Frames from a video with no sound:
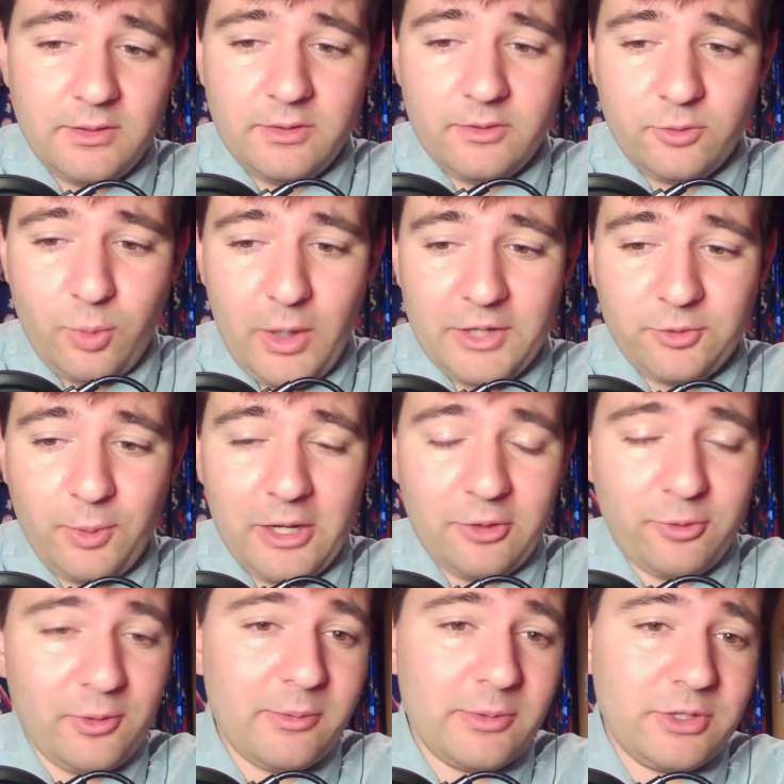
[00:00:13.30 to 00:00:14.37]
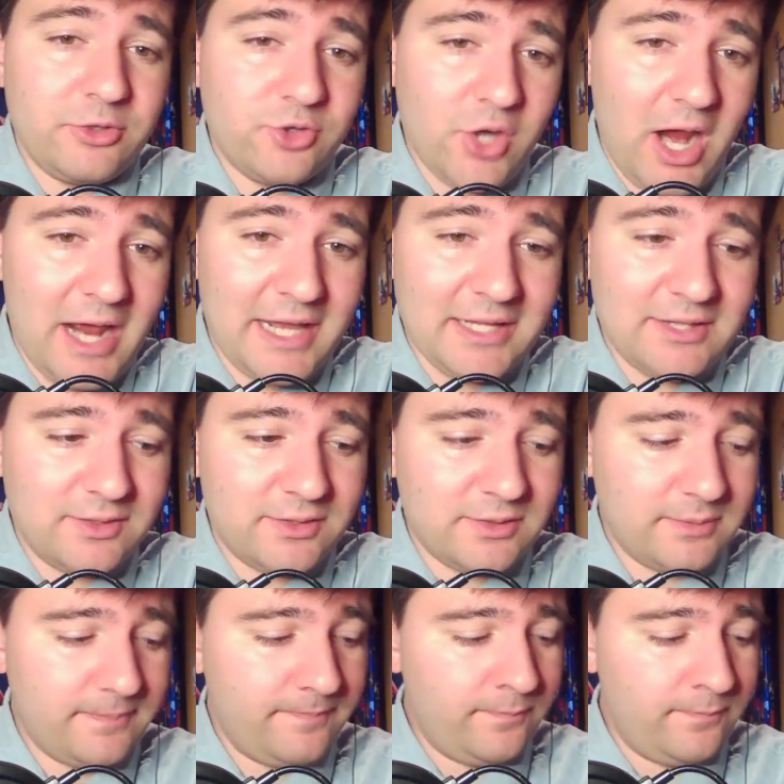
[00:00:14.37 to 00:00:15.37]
2023 with the Giants,